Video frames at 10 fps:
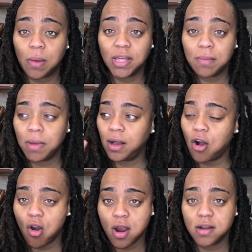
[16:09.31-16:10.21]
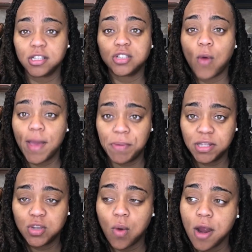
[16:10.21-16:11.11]
would get my card, swipe
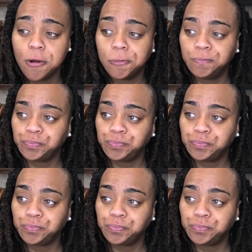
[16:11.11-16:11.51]
into work.